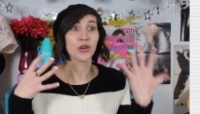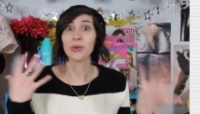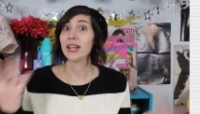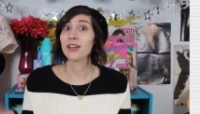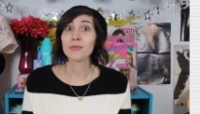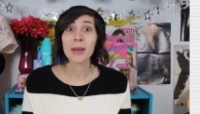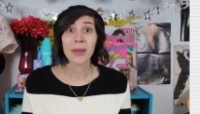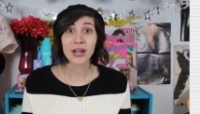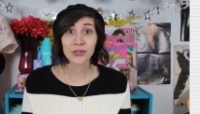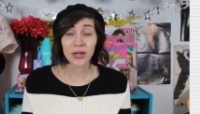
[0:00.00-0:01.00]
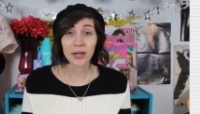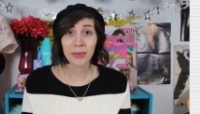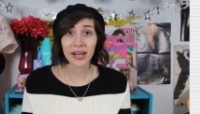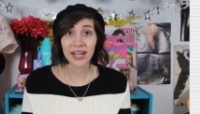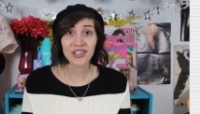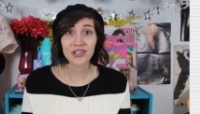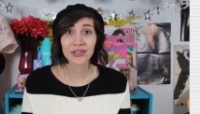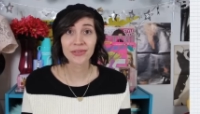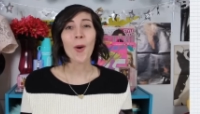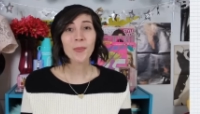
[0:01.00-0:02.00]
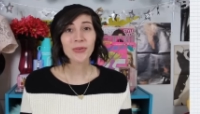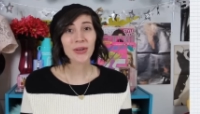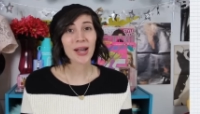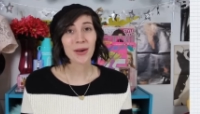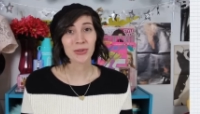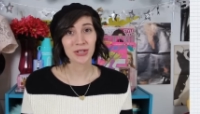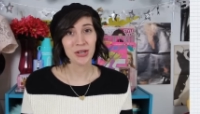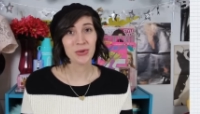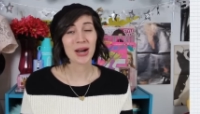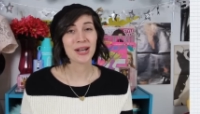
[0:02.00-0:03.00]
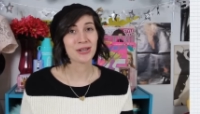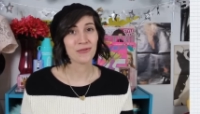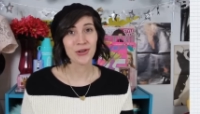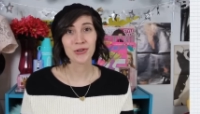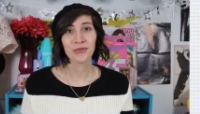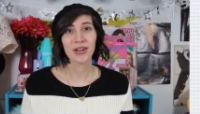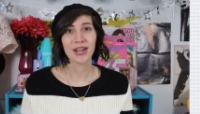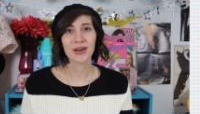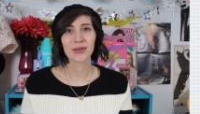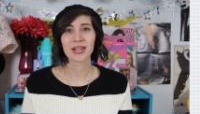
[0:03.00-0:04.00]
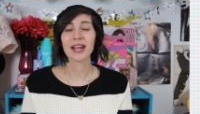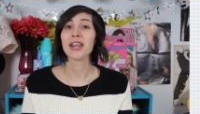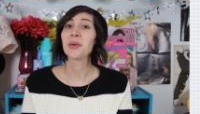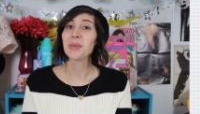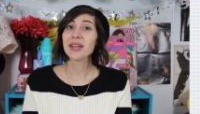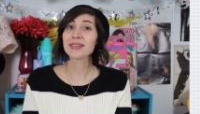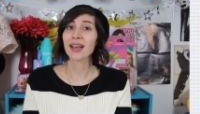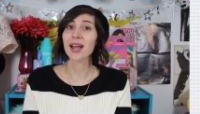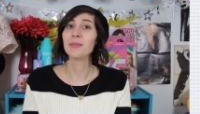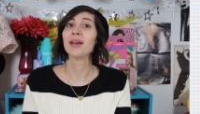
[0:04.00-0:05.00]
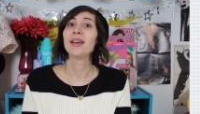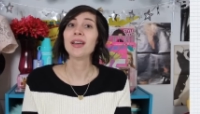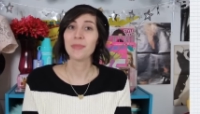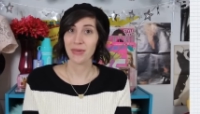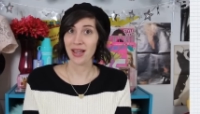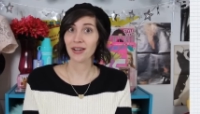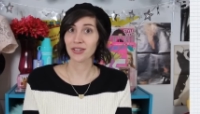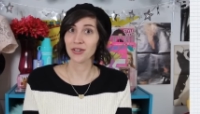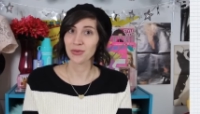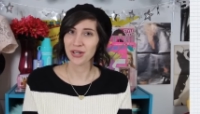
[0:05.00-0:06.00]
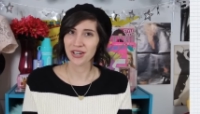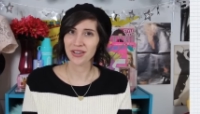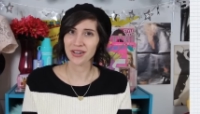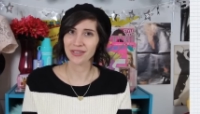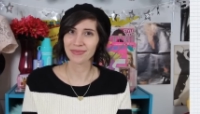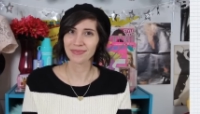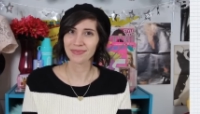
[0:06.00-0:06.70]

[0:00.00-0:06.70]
donating to my Patreon page. Hopefully I will see you guys in future videos, and in the meantime, be excellent to each other.